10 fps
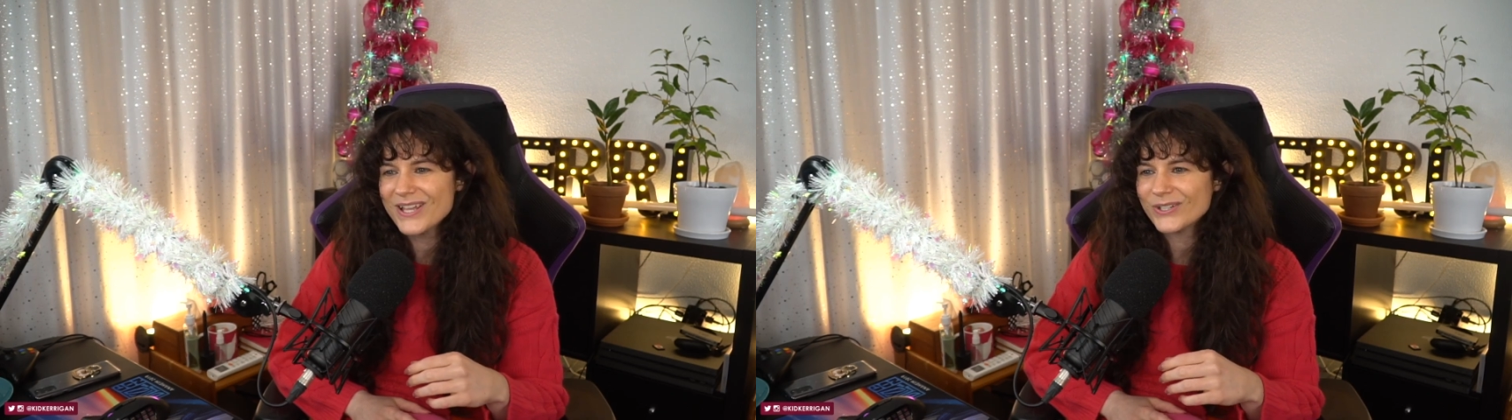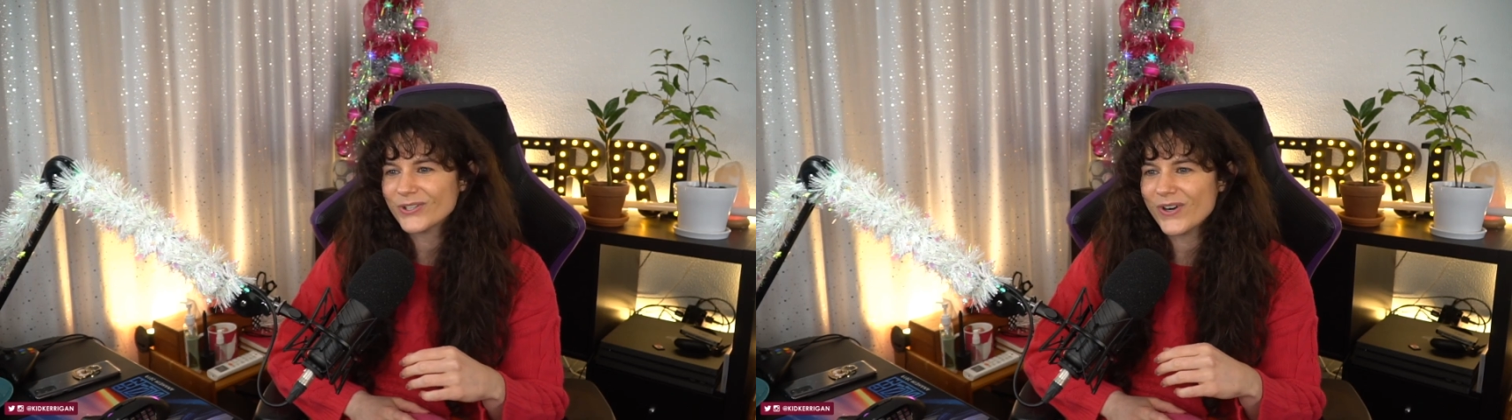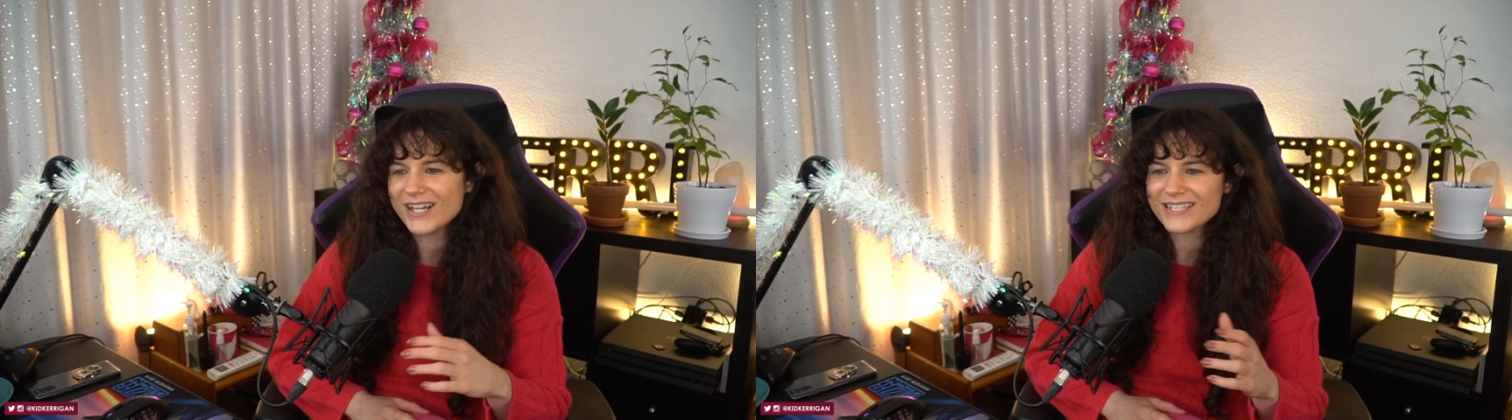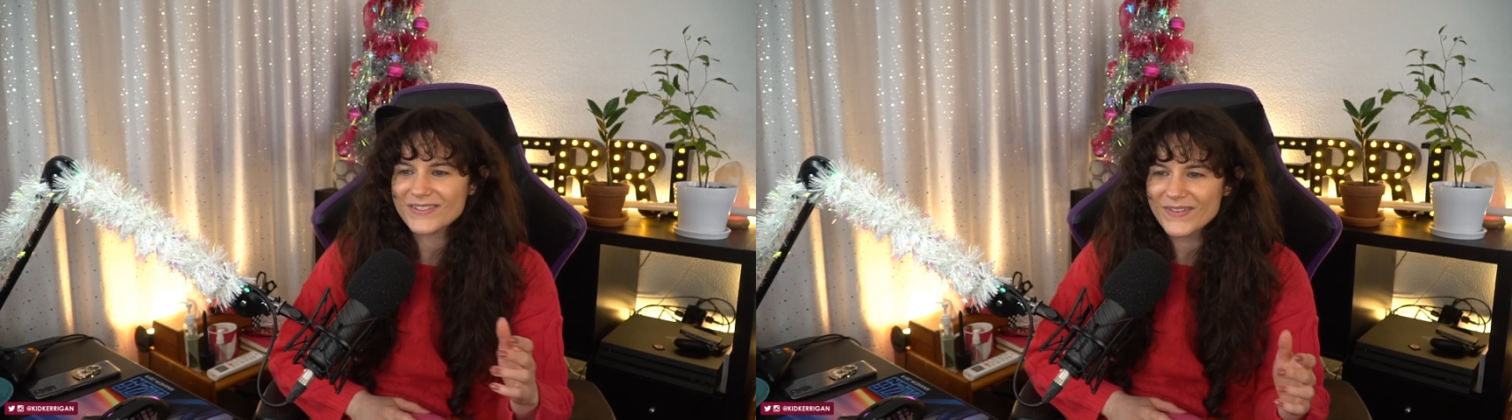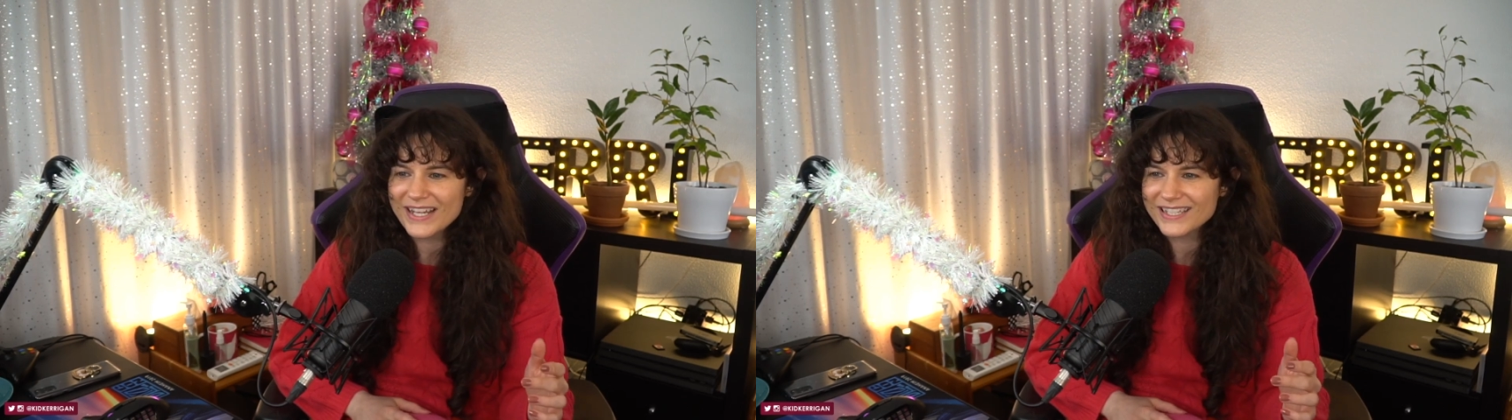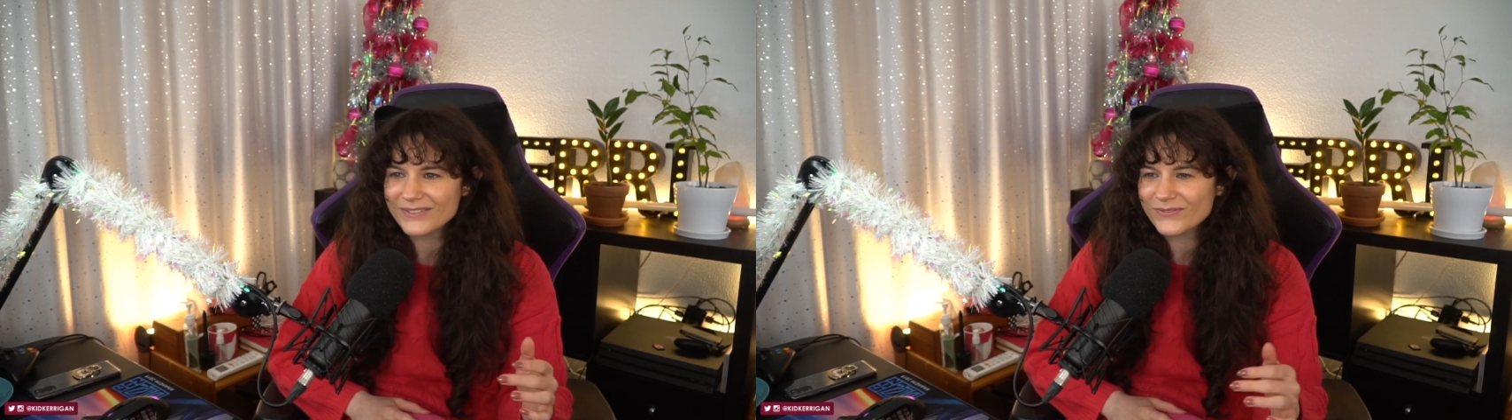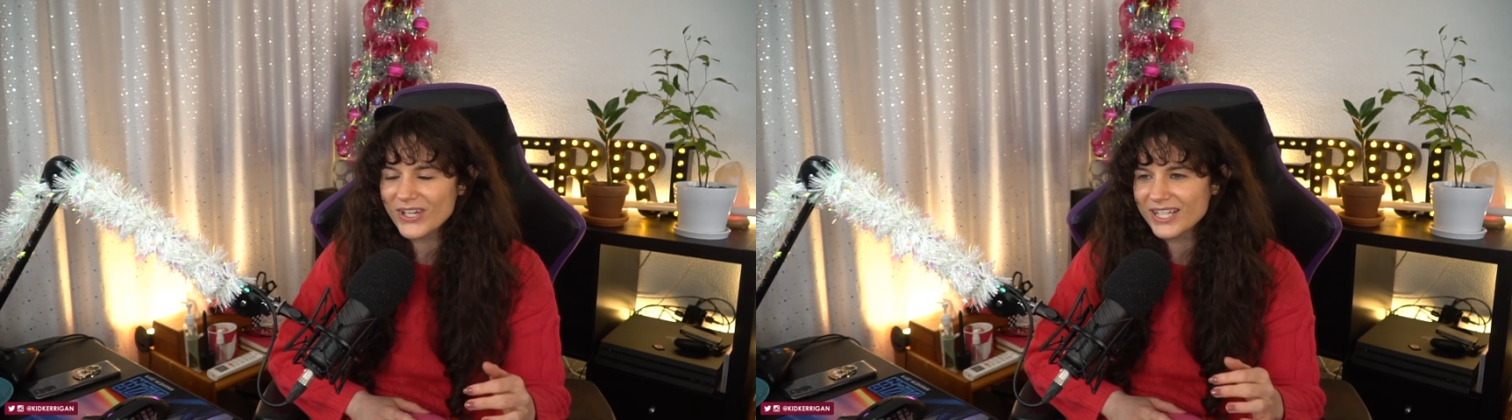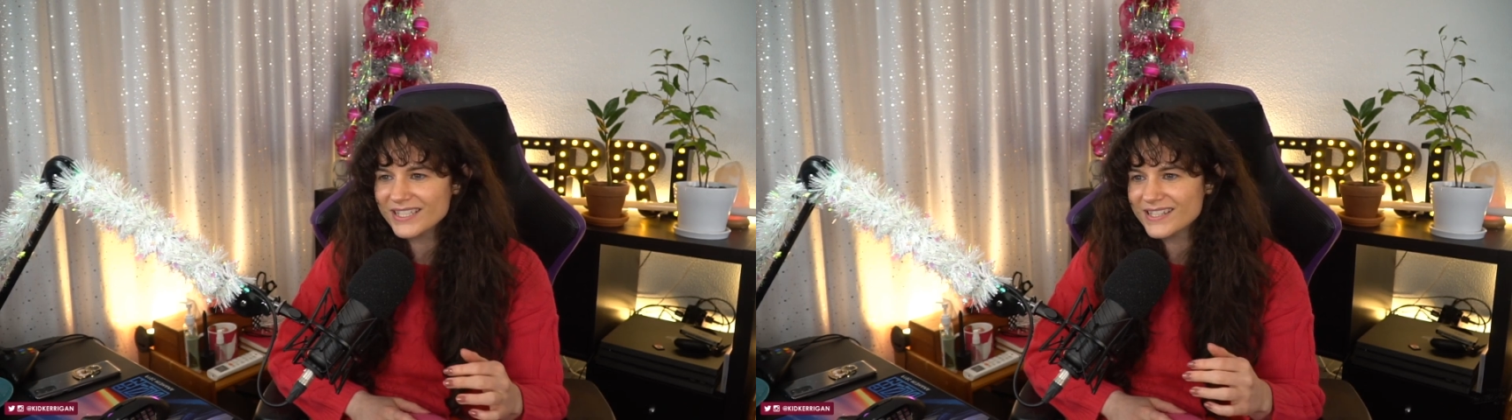trying to make a
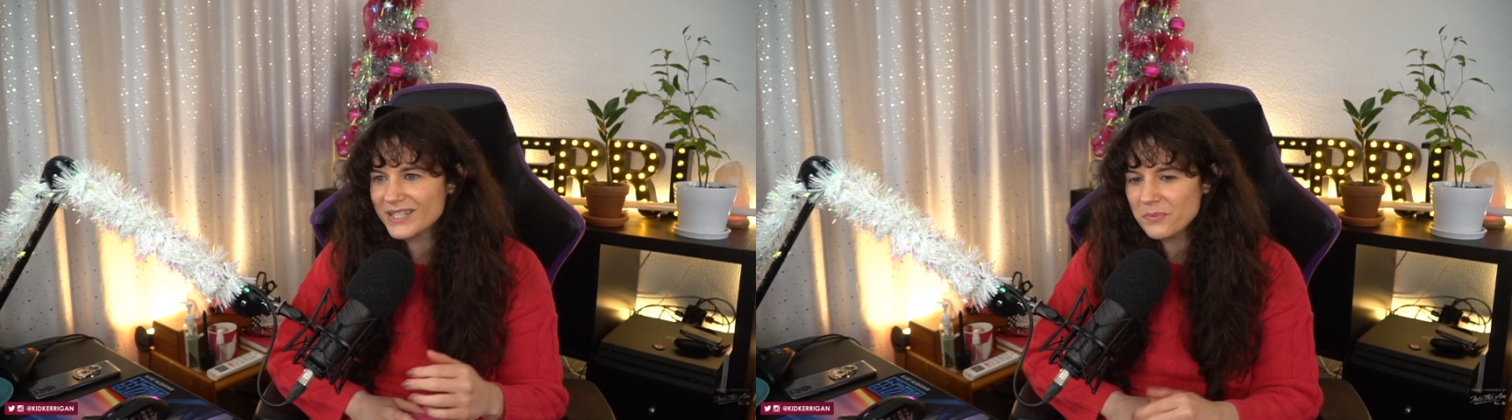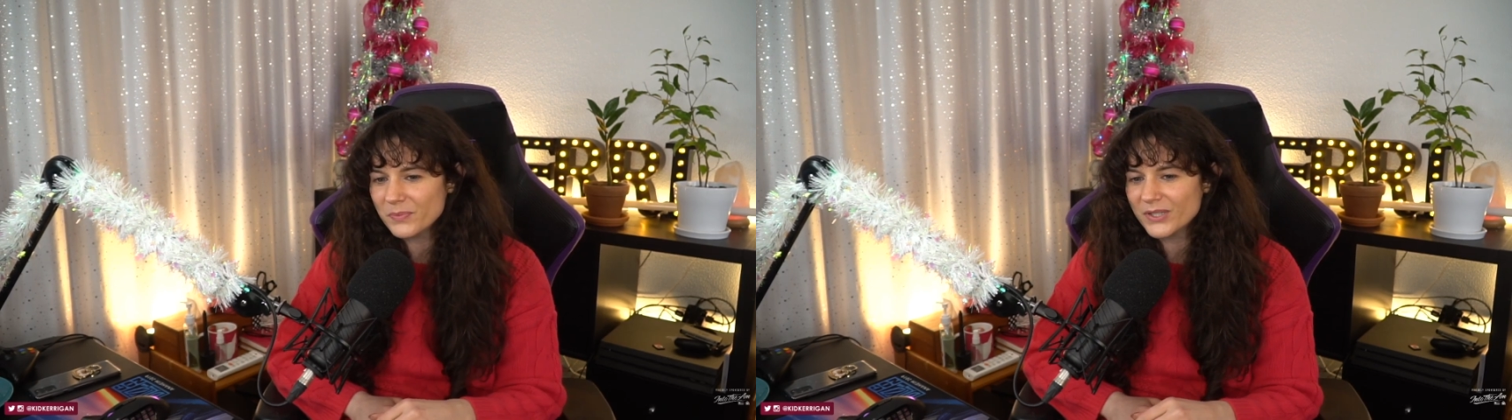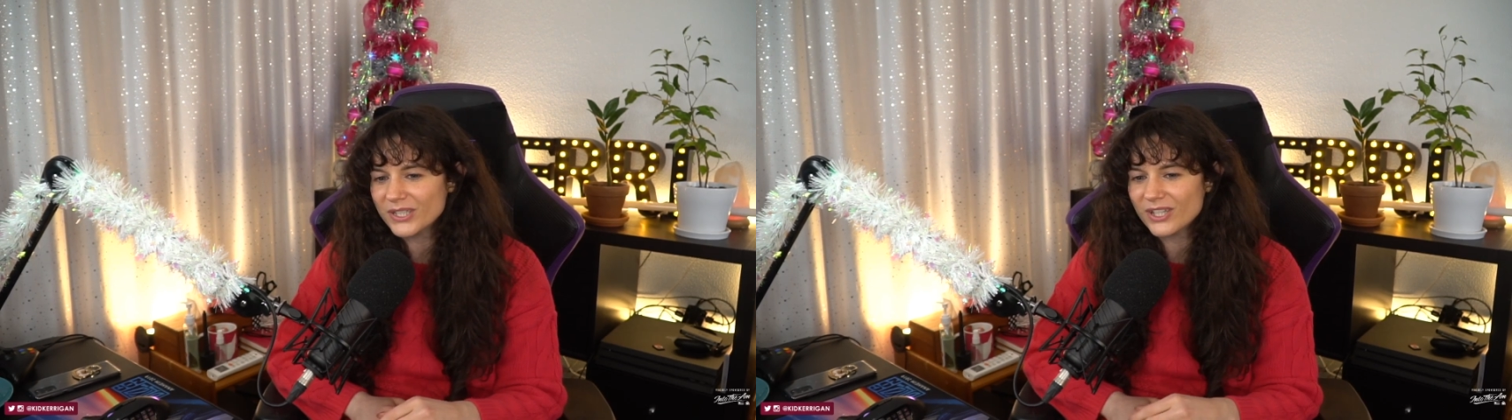fucking separate